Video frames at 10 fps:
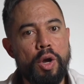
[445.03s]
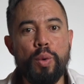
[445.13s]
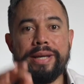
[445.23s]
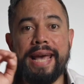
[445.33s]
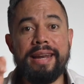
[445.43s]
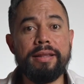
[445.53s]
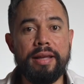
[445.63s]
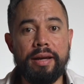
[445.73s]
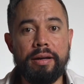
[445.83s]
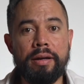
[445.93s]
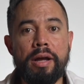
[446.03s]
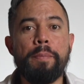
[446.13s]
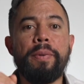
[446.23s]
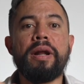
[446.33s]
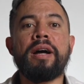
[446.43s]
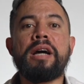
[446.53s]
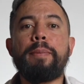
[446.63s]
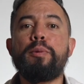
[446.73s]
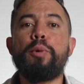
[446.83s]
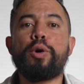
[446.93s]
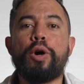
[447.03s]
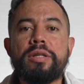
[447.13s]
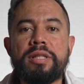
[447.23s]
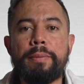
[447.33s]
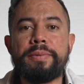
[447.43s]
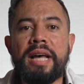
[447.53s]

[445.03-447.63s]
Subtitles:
We're getting there, but a couple more concepts